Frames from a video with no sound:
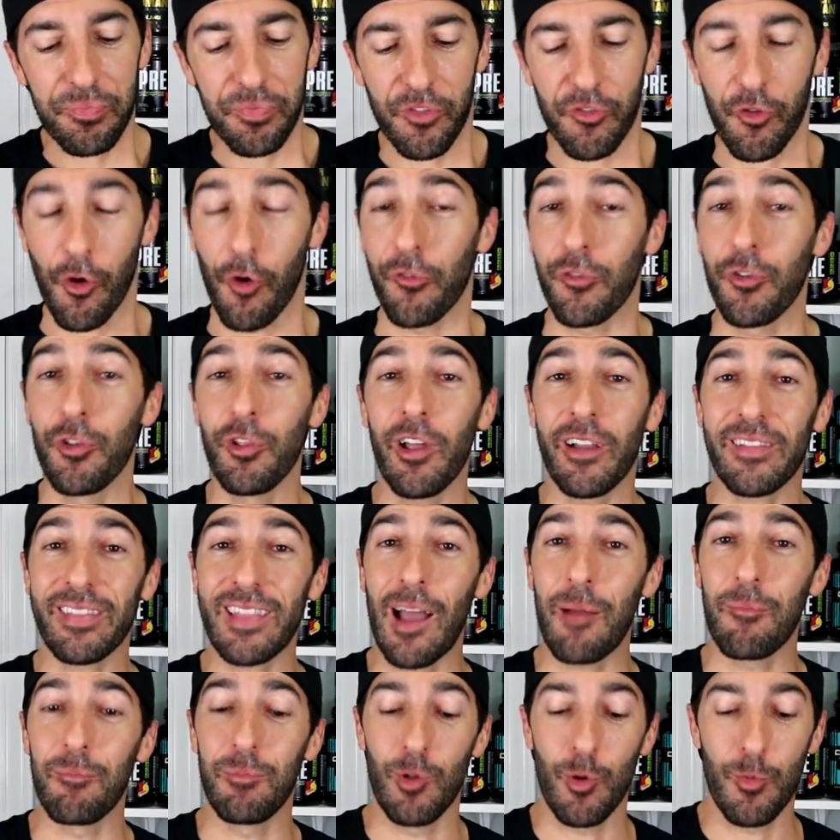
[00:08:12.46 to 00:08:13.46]
So if you like
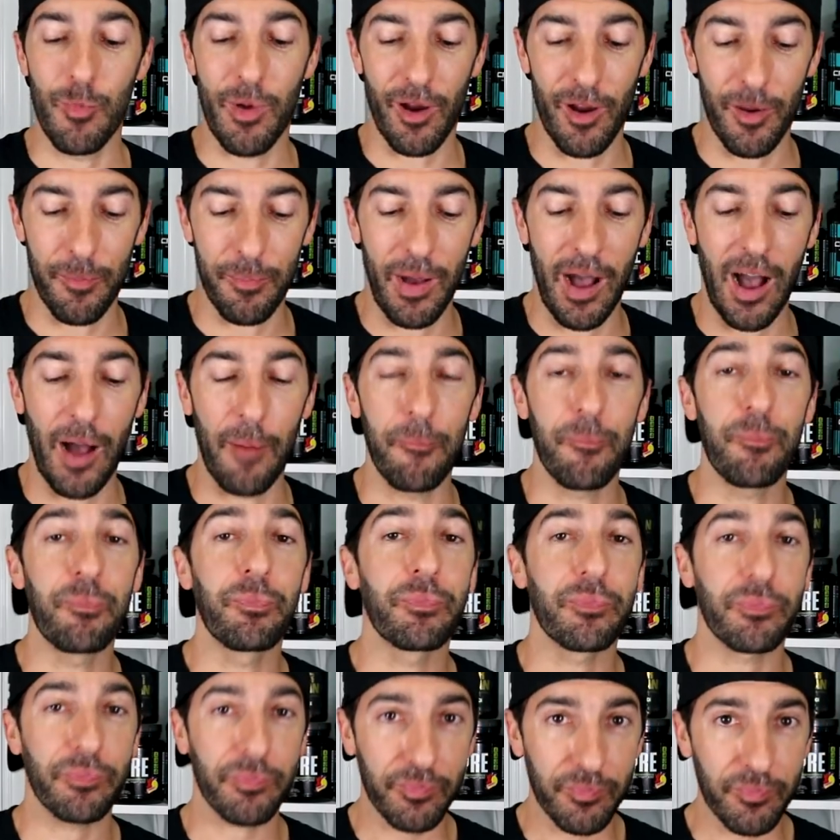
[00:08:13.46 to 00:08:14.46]
that blueberry pop,
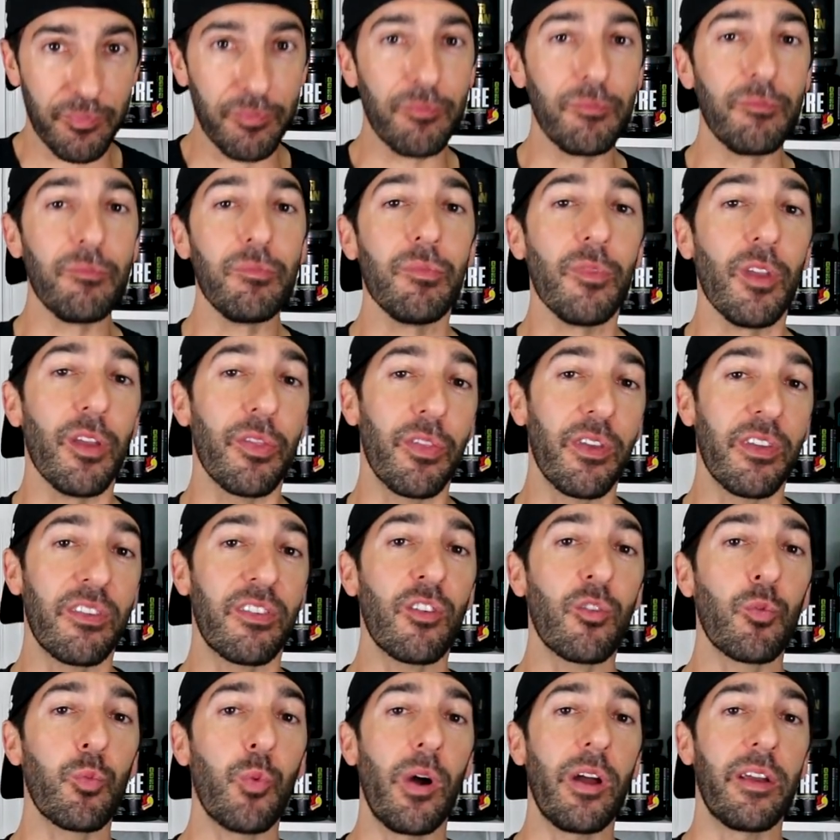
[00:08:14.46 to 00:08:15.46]
this
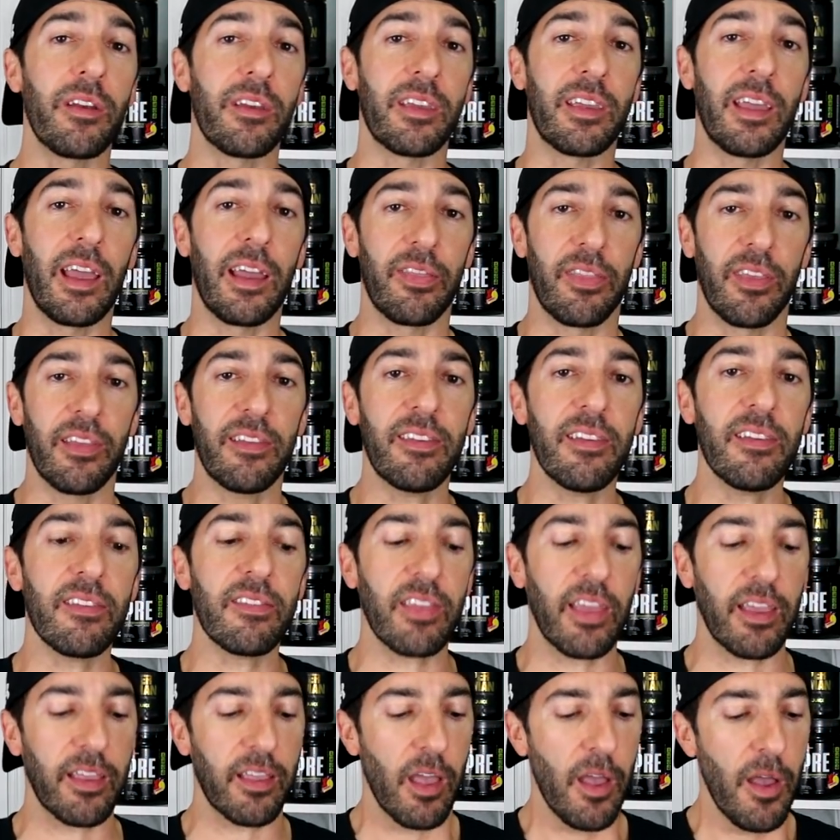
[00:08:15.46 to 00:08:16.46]
is one to get. This is
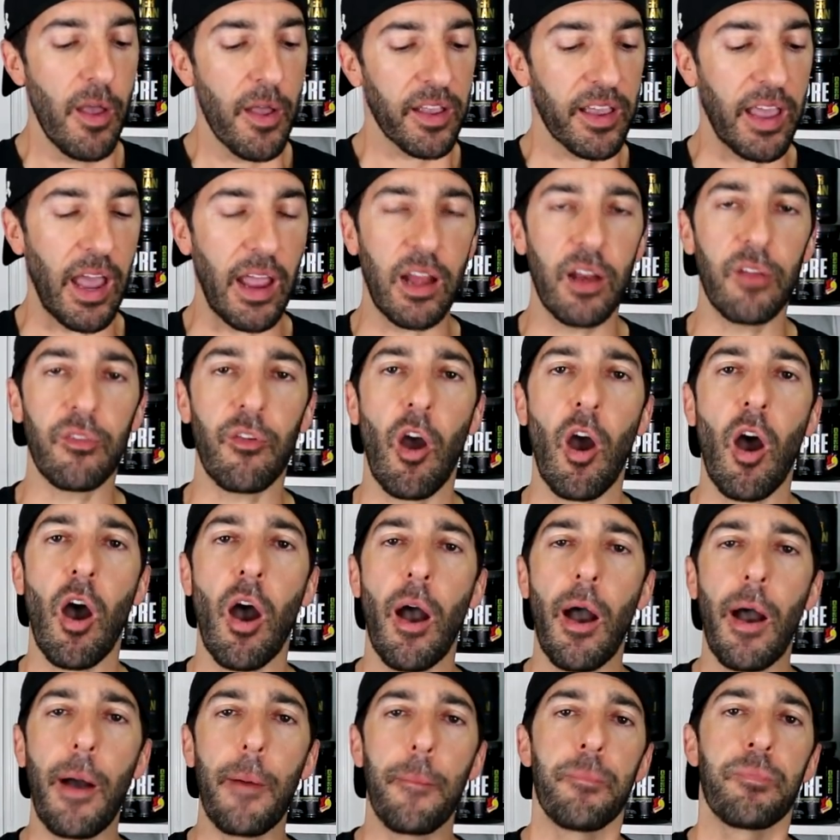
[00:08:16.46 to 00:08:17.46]
like kind
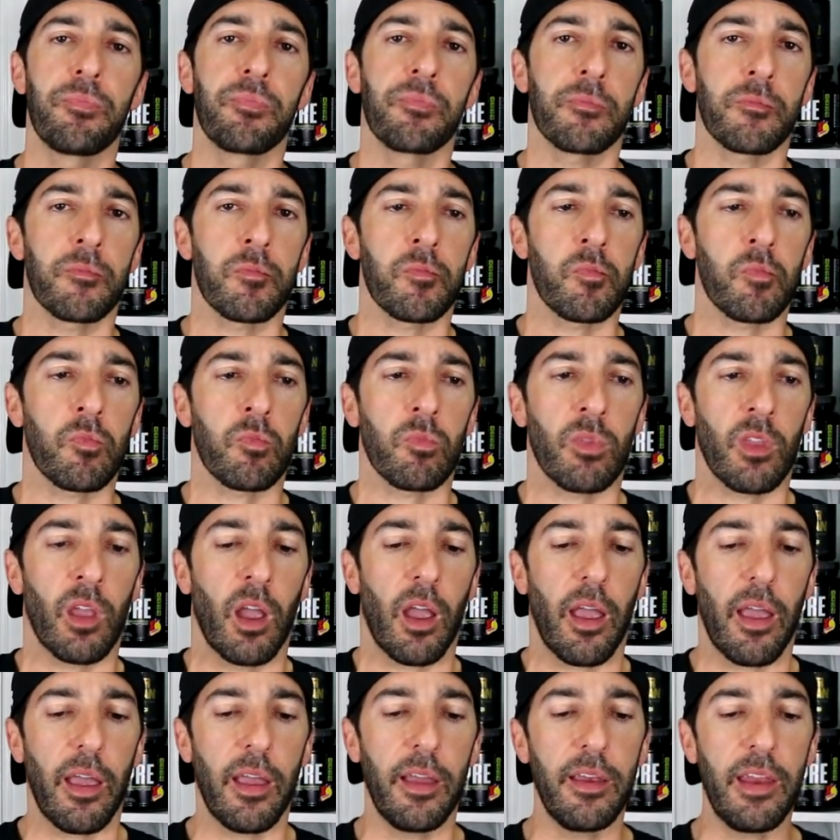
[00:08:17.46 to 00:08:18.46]
of
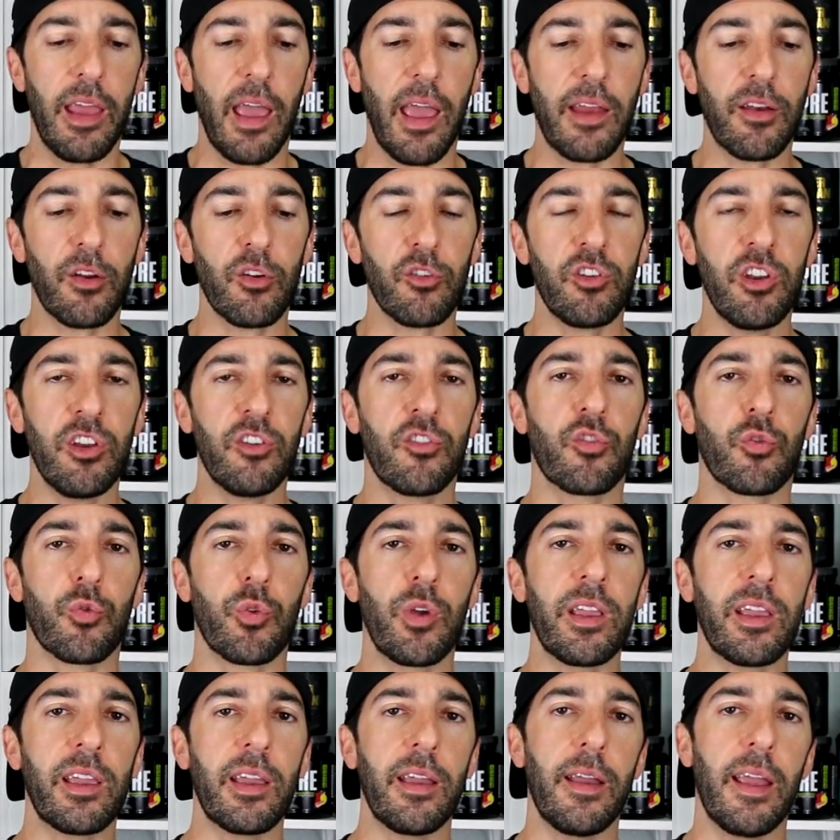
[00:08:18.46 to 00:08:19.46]
an energy
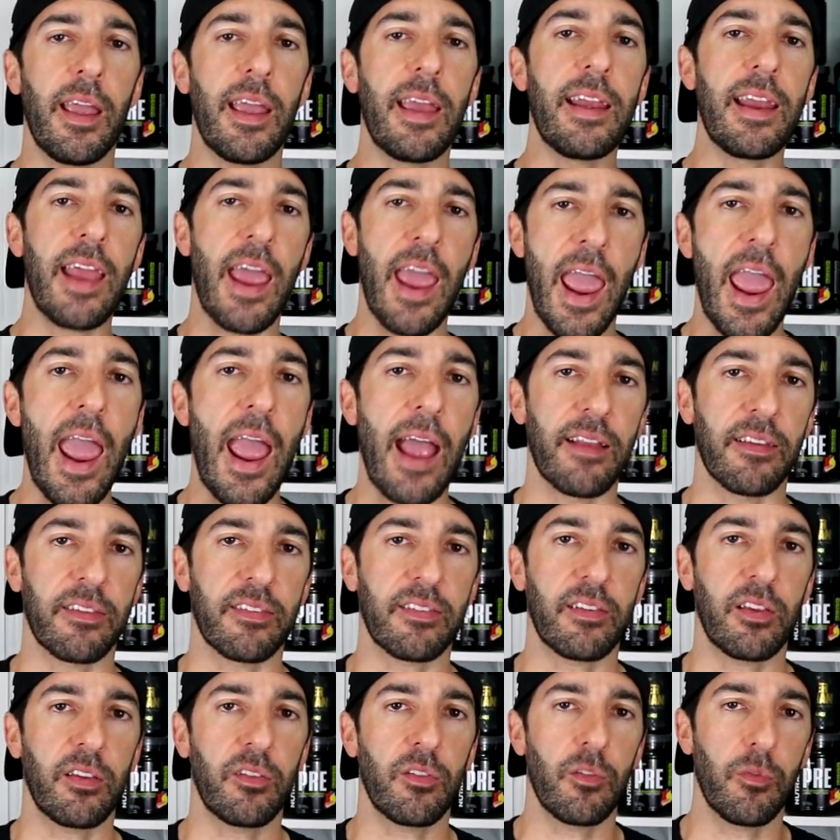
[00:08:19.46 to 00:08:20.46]
drink
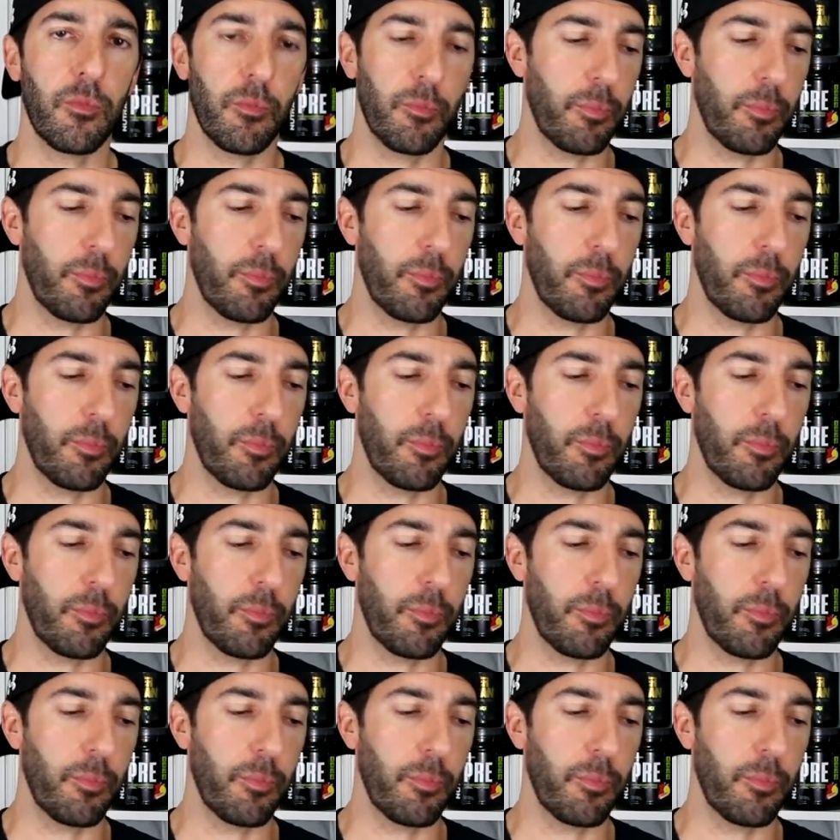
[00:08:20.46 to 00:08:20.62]
enhanced.